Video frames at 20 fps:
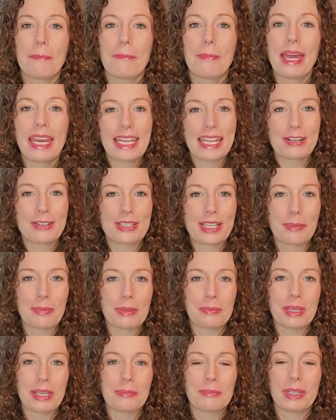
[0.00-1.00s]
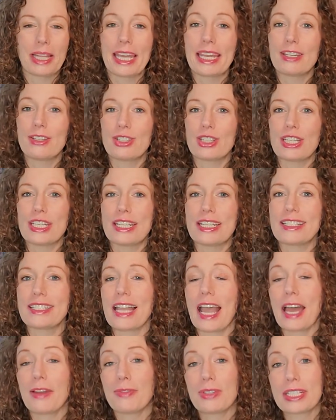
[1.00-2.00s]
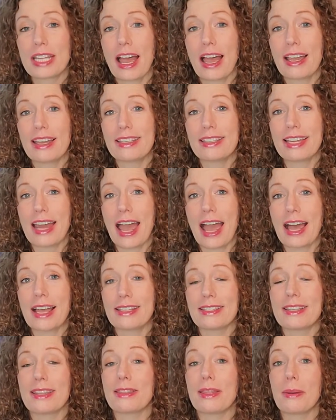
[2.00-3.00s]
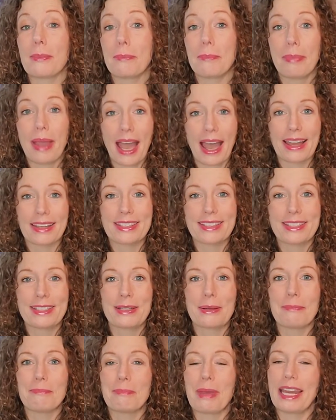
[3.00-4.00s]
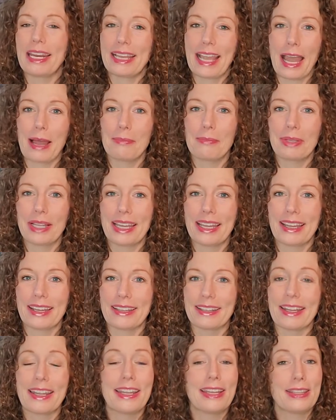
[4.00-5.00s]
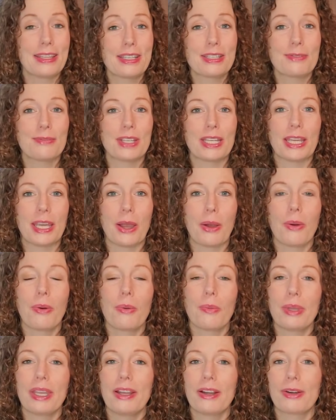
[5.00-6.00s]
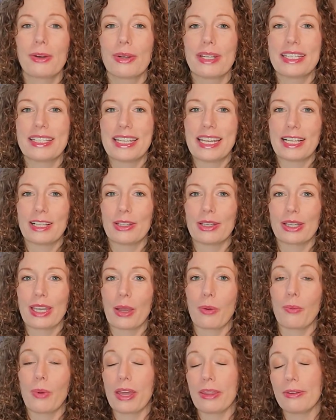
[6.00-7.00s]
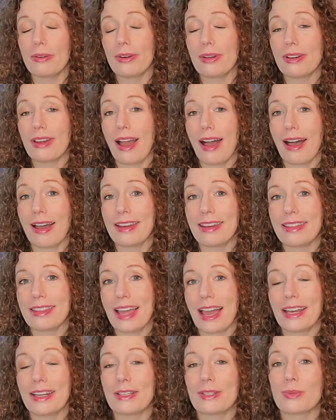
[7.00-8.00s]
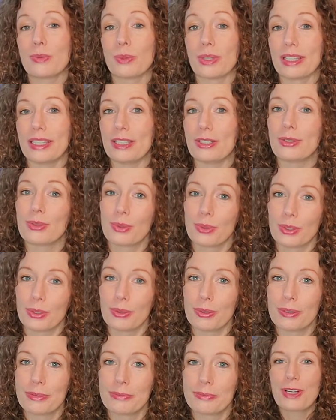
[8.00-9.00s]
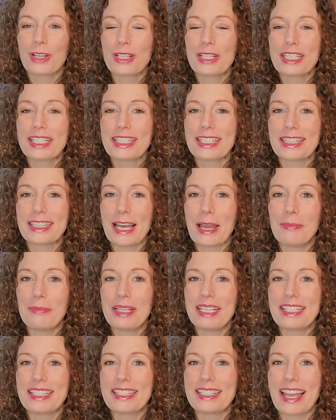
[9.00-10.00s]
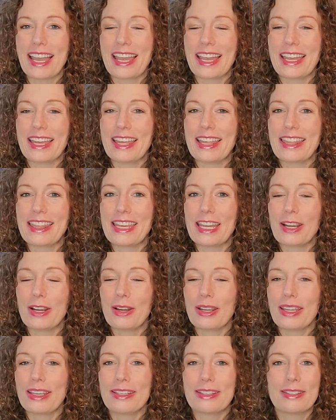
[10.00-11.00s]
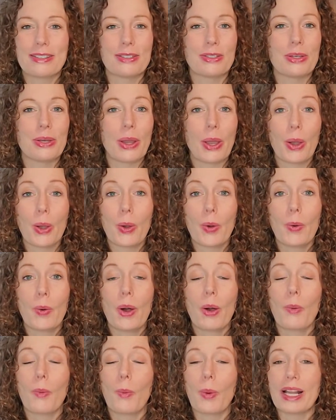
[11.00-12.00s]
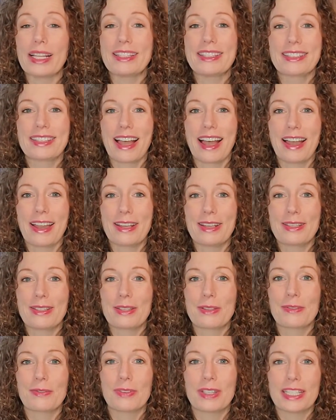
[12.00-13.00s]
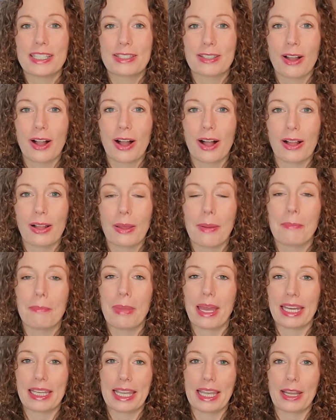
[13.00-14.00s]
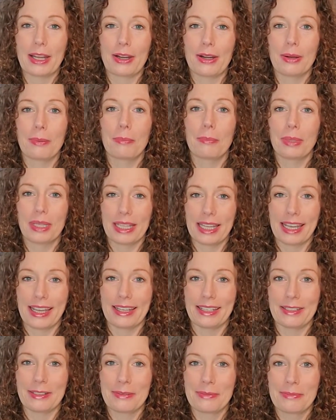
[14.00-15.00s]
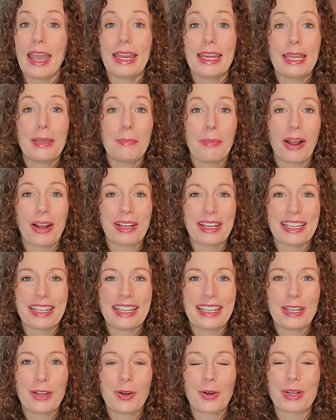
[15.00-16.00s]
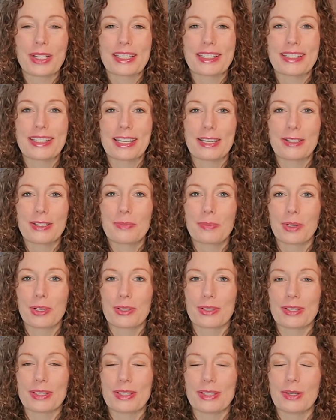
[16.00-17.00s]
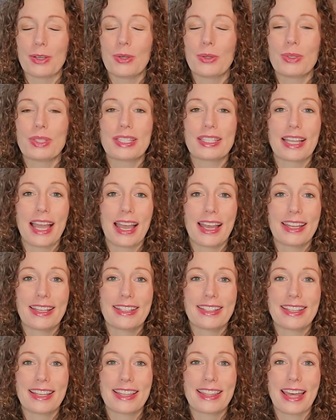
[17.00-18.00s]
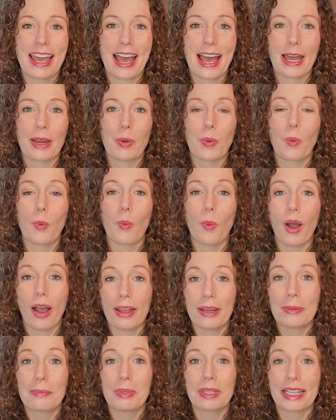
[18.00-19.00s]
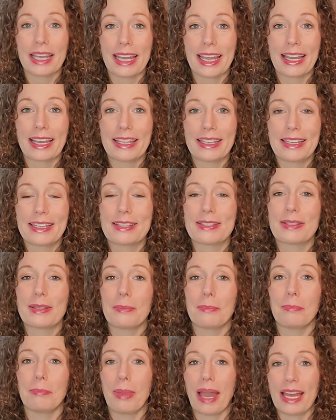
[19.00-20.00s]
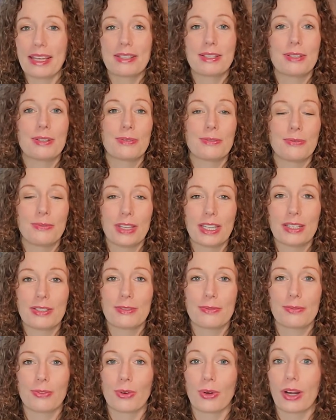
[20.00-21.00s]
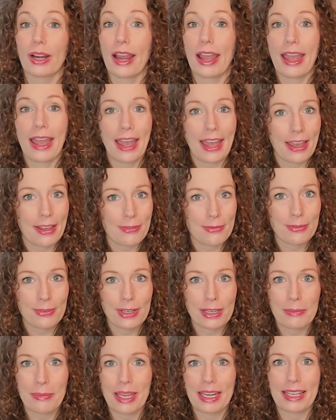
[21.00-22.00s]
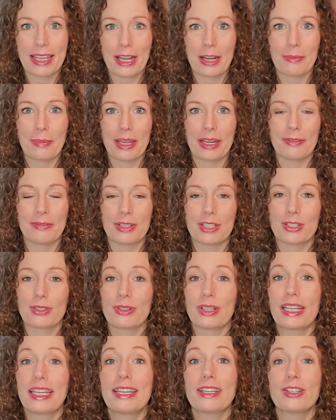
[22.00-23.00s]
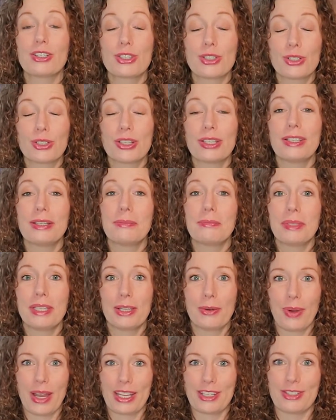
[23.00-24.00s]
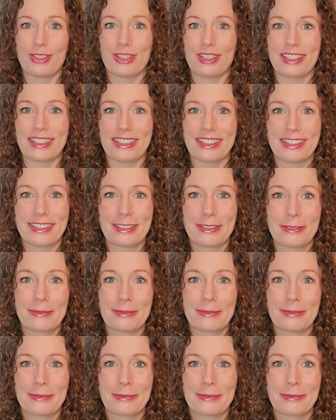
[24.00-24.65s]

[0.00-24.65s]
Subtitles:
Medicare Supplement Plan G gets advertised as the best Medigap plan. In this video, we are going to take a look at whether or not that is really true. First, let me say there is no one-size-fits-all Medicare plan. Any marketing or salesperson who says that one plan is the best fit for every Medicare beneficiary should be questioned.